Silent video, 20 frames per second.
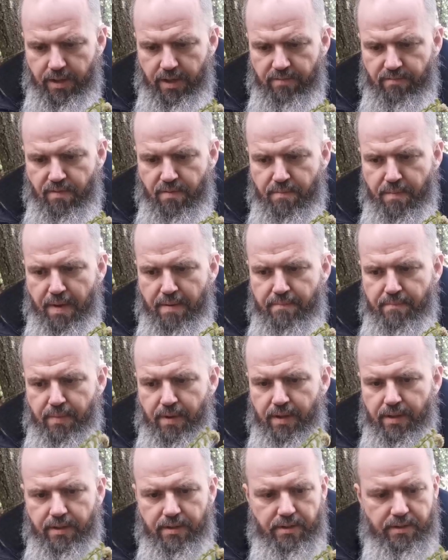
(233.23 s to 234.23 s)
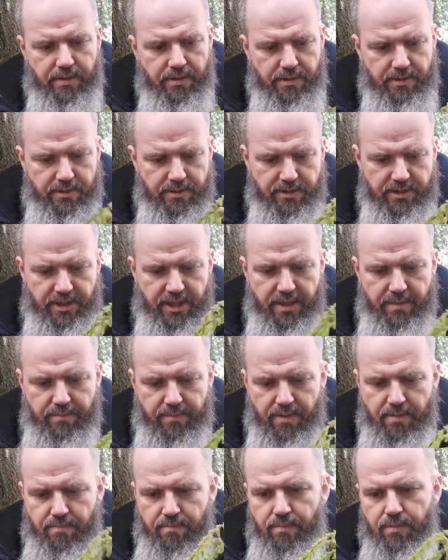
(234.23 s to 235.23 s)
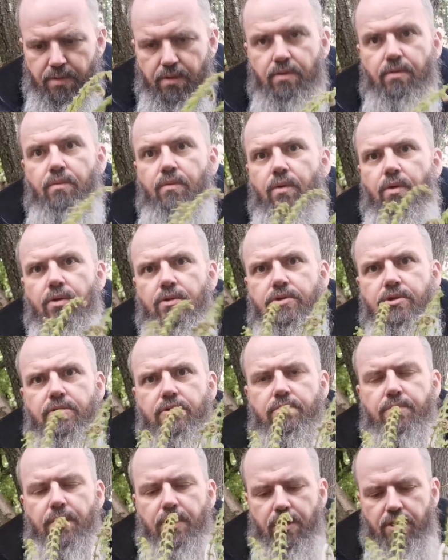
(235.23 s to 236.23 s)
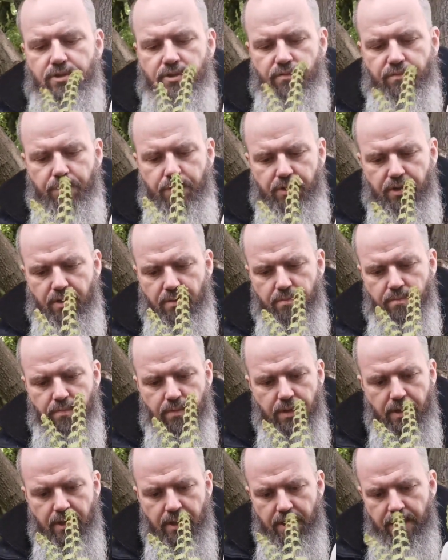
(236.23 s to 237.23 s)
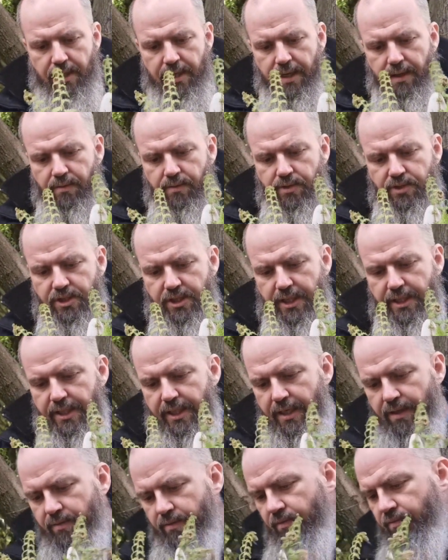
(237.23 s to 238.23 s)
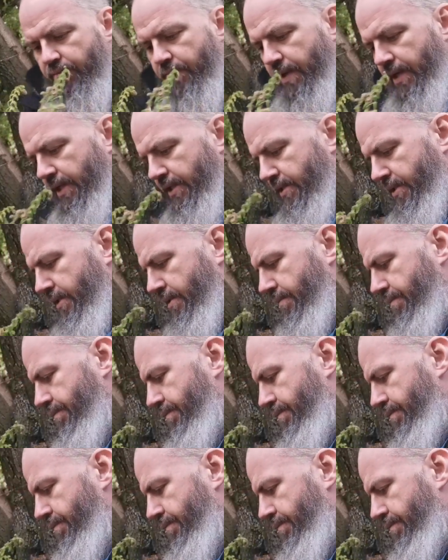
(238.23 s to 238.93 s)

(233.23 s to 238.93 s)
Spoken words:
I remember to keep them watered, because I've put them out of sight, out of mind.